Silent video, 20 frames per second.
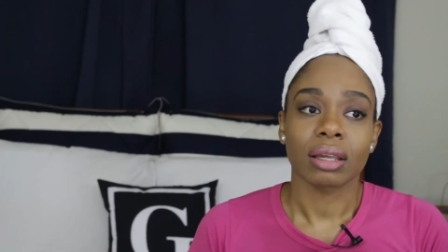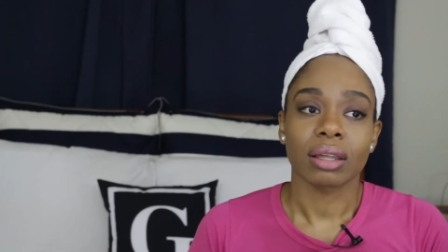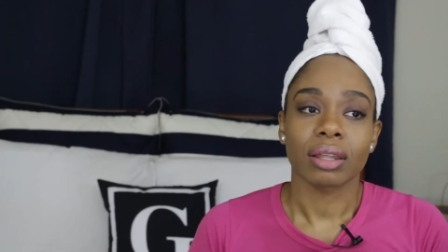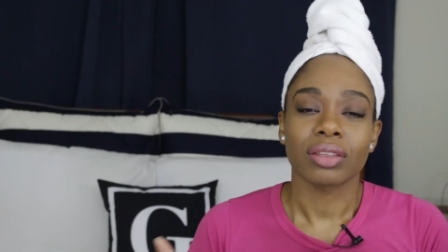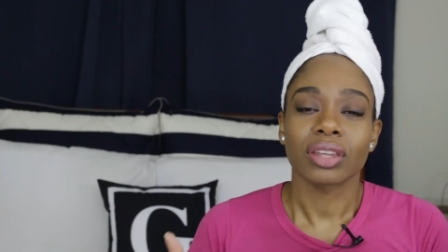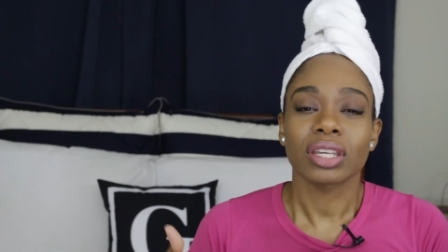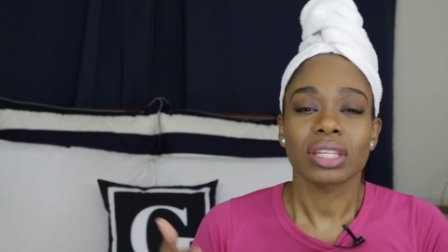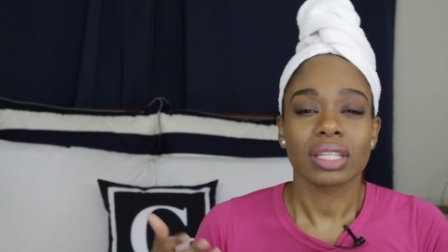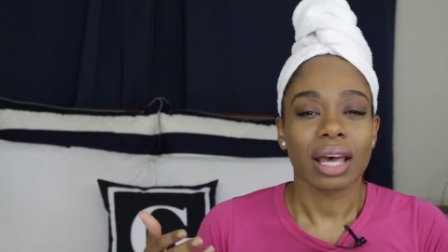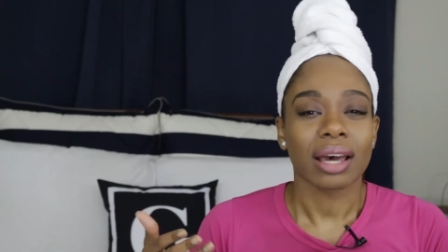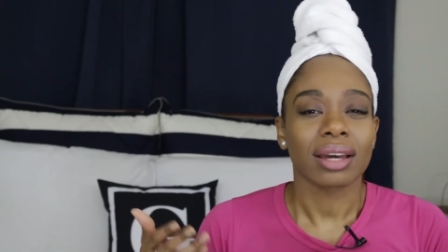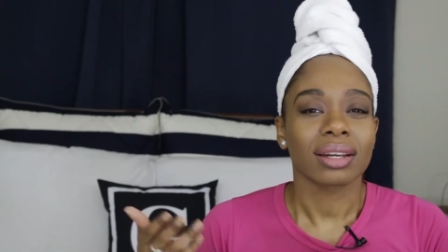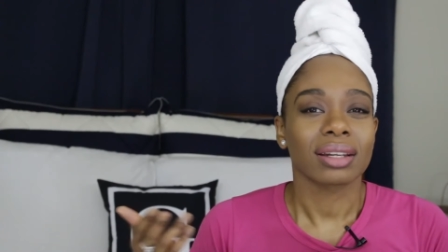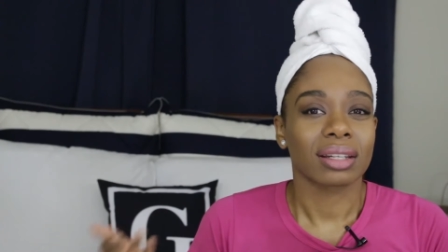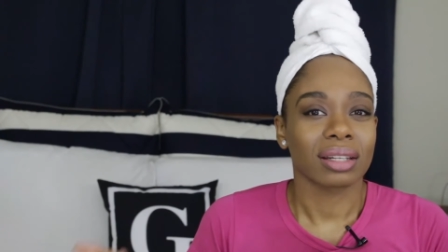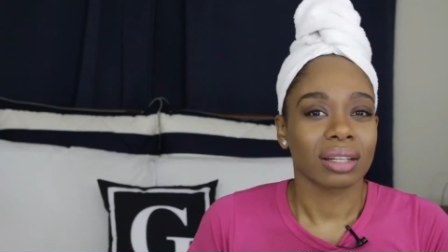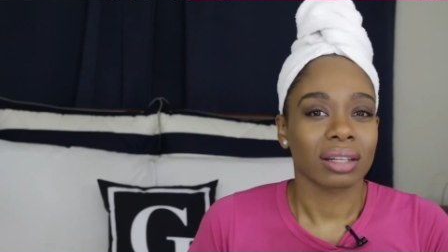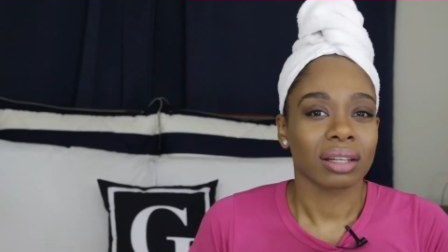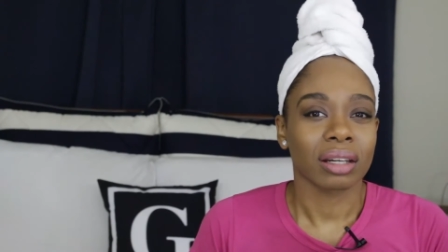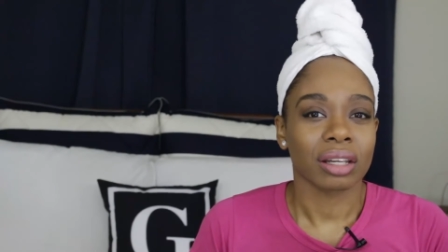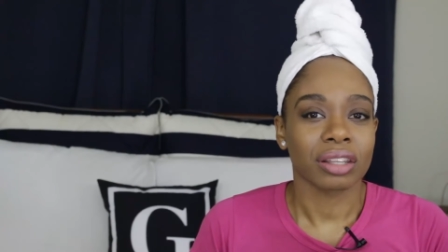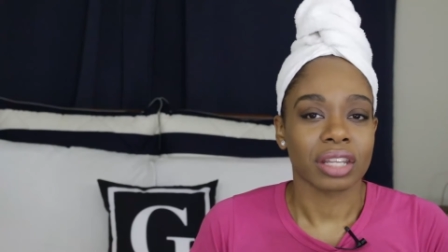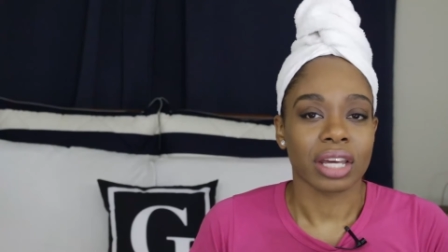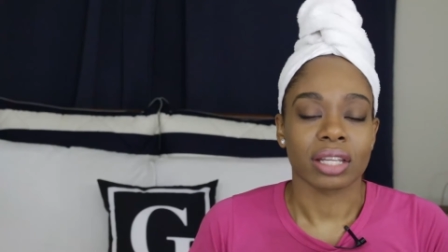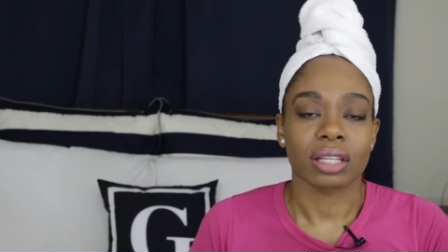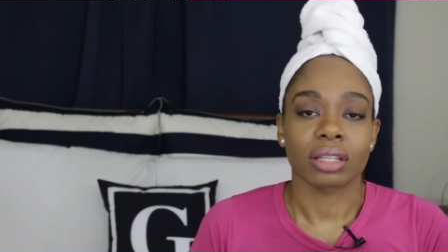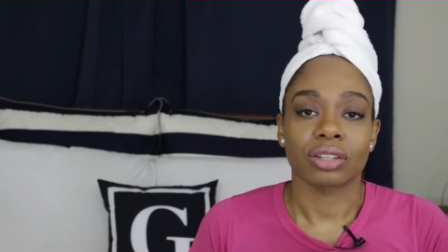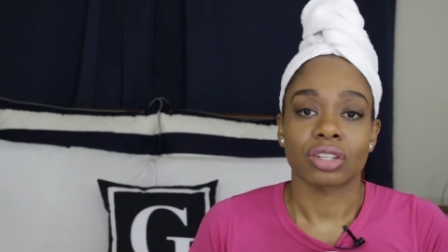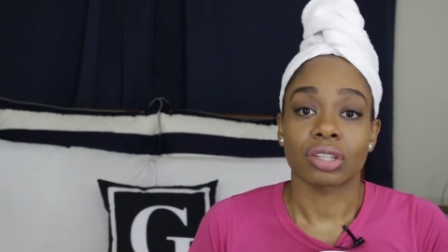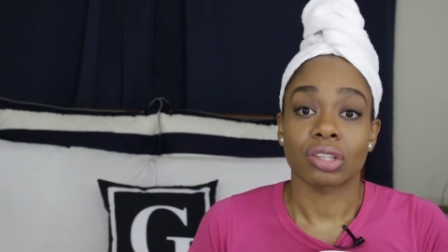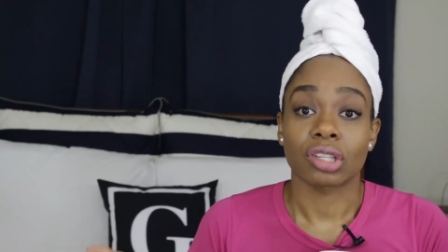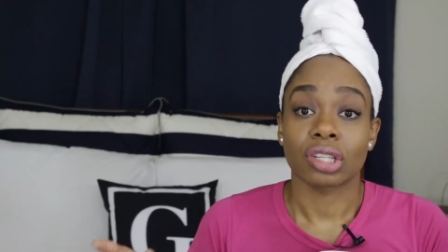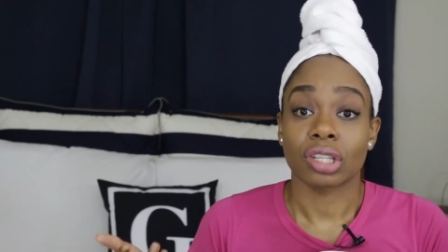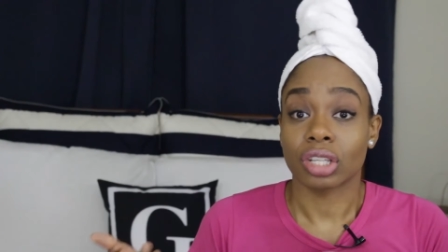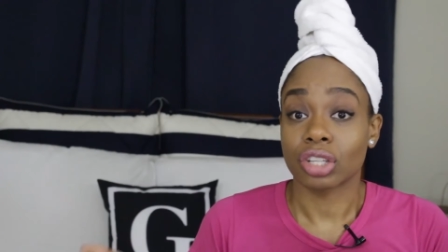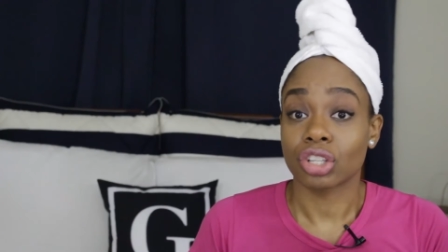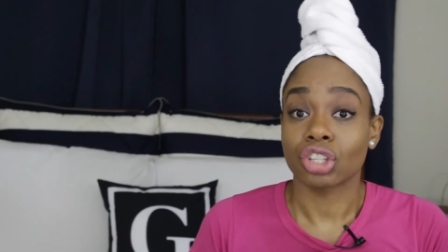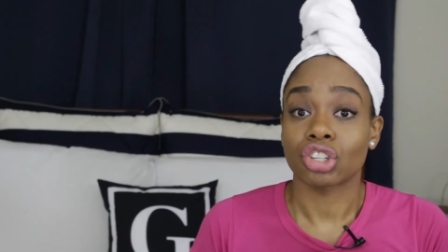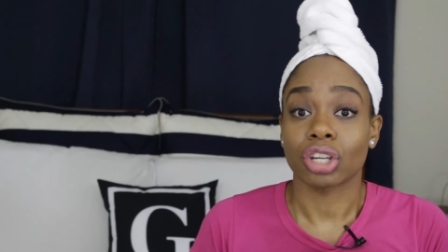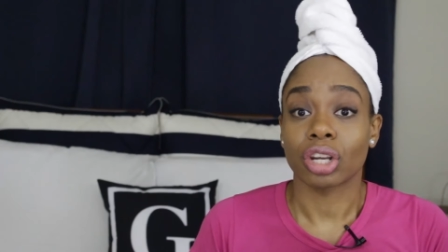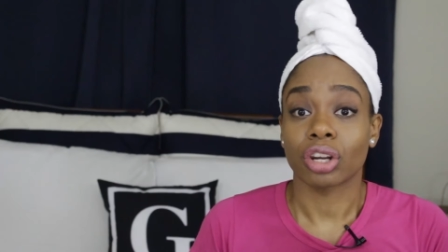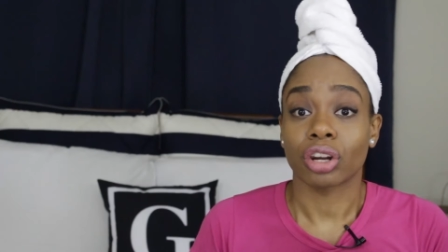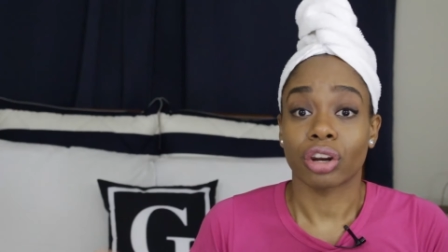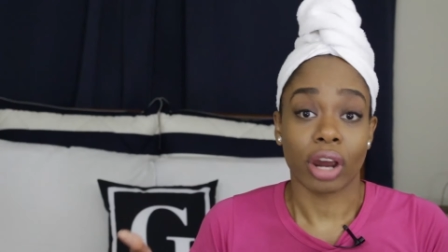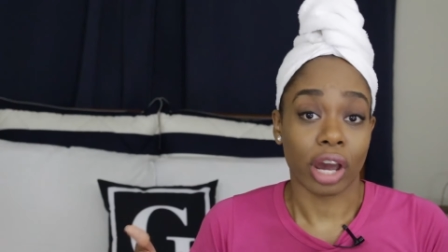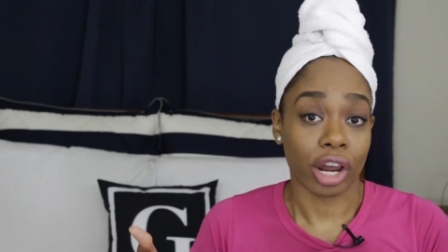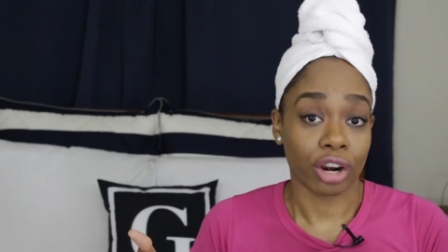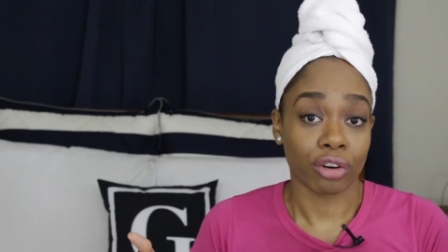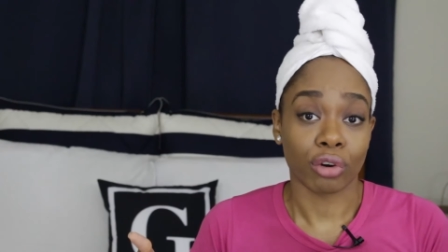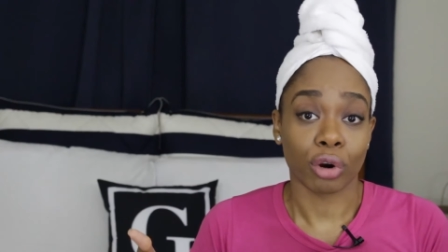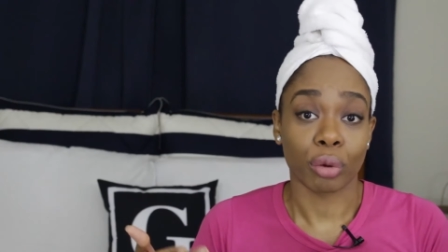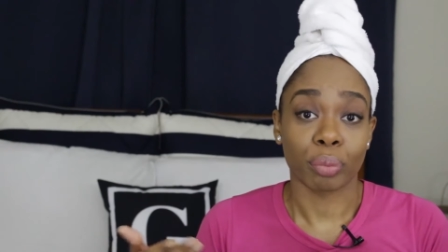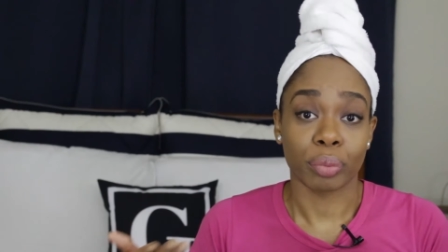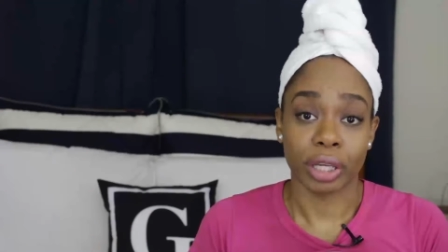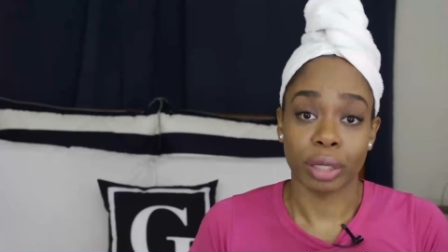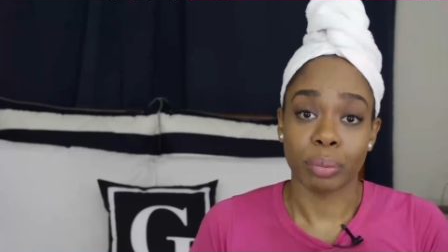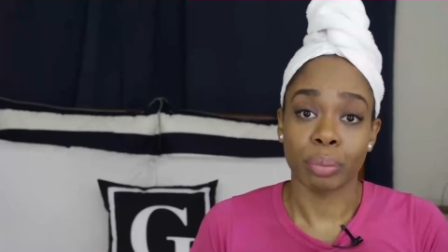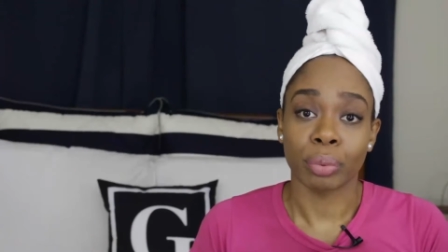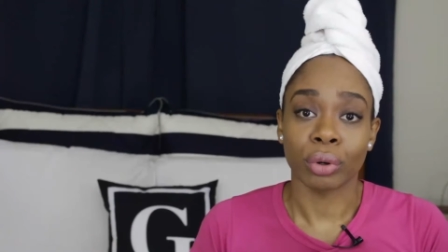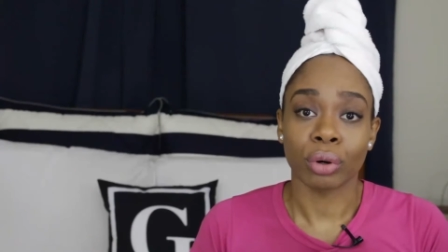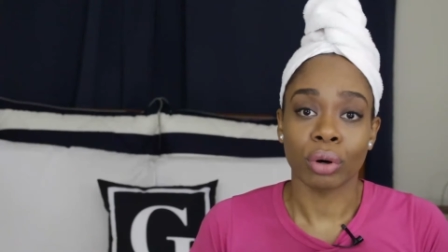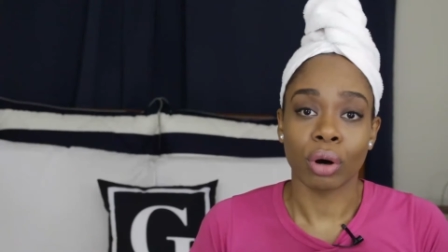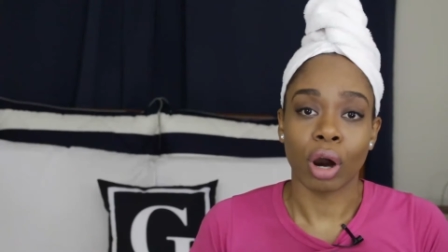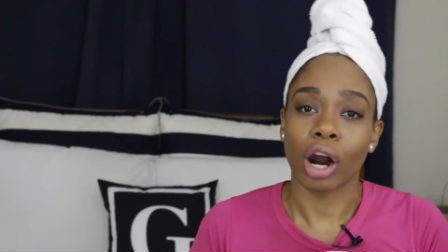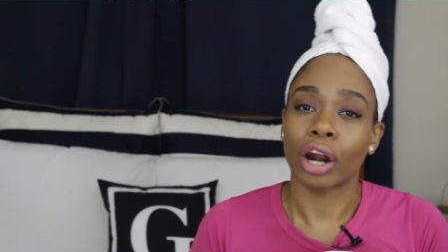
this idea that cisgender hetero people